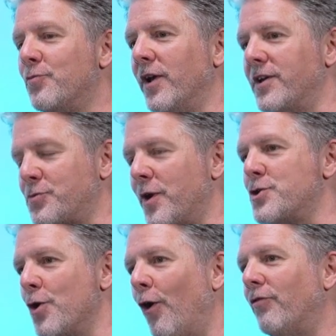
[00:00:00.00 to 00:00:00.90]
I
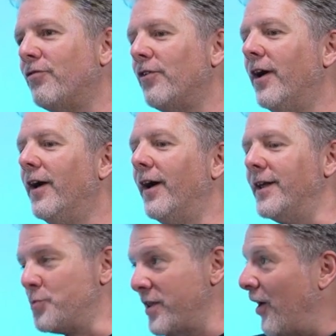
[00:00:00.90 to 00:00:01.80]
switch off
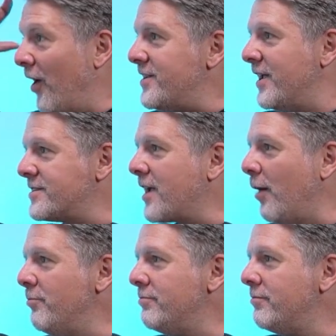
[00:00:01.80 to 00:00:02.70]
is when the ideas
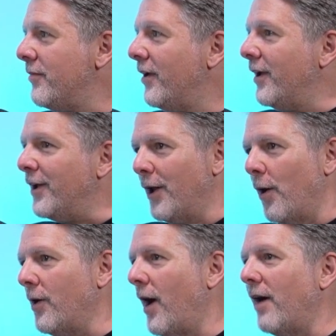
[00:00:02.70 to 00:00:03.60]
come. And
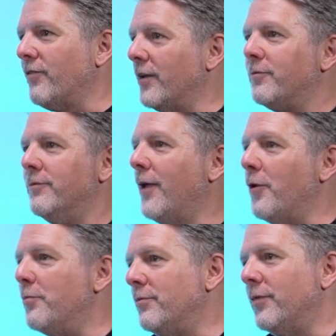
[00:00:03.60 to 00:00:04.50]
I'll have a
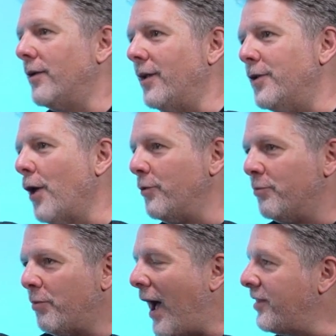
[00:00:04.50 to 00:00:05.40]

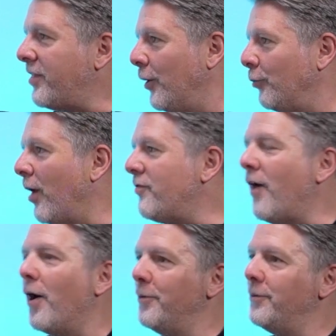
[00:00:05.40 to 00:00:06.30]
notepad thing on my
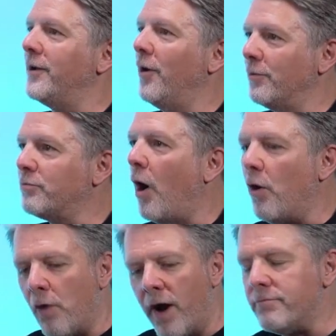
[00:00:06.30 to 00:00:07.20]
phone, and
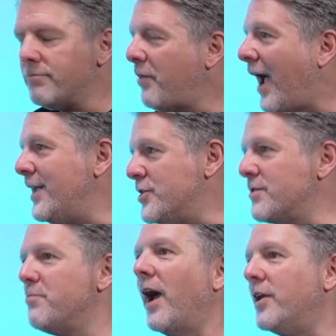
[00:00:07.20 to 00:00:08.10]
I'll write pages
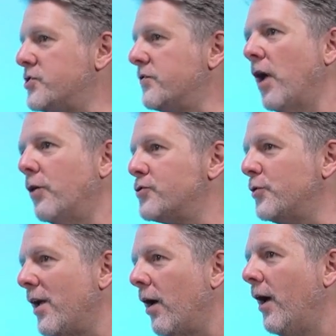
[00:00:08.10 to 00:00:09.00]
and pages of notes on
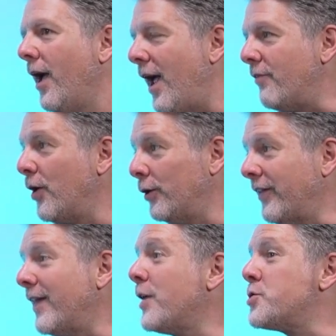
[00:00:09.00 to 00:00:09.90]
it every
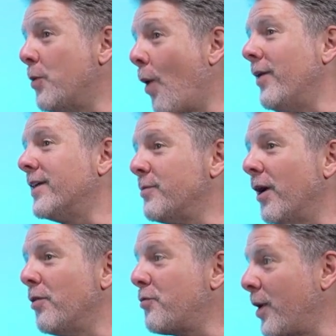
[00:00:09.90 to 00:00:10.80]
holiday. They should be worried because I'm
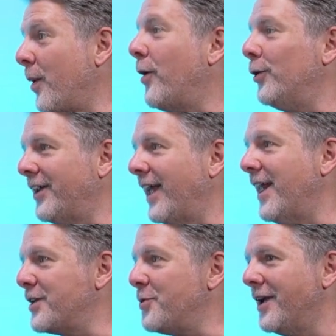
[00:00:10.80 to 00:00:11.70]
going on a 3-week holiday
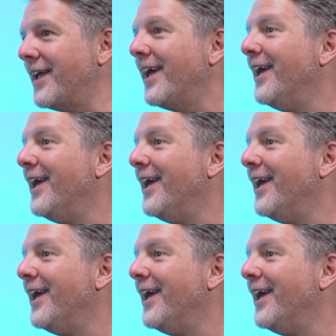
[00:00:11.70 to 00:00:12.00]
next week.